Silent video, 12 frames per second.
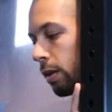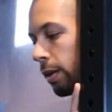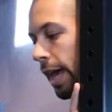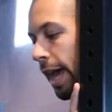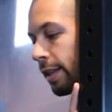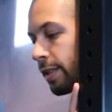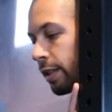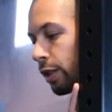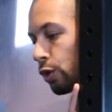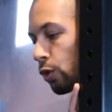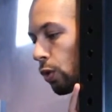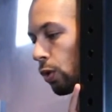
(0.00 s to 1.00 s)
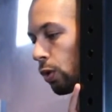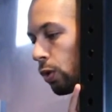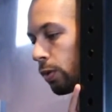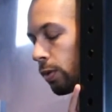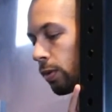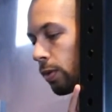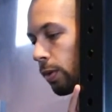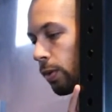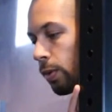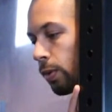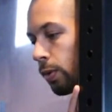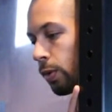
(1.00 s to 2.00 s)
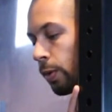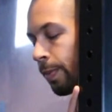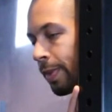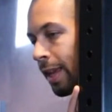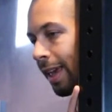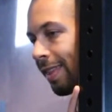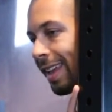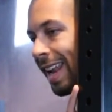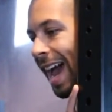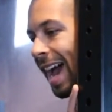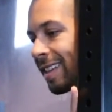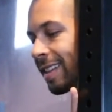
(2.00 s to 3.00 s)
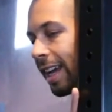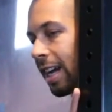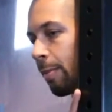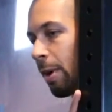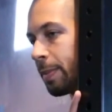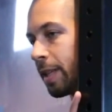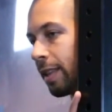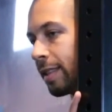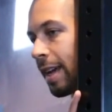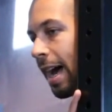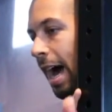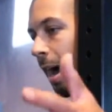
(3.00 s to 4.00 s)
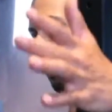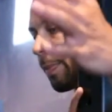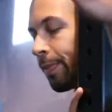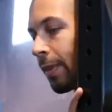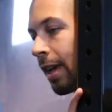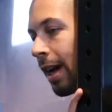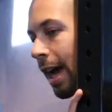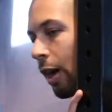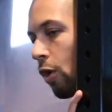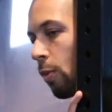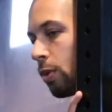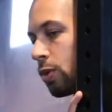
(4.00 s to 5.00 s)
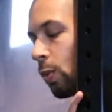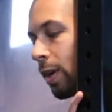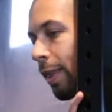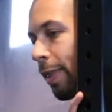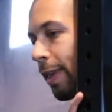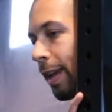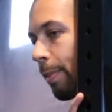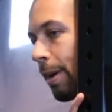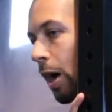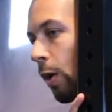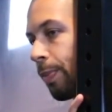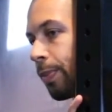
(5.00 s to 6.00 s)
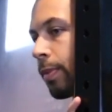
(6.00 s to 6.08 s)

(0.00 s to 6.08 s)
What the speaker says: Nice and controlled. And then as I come up to the top, I almost want to think about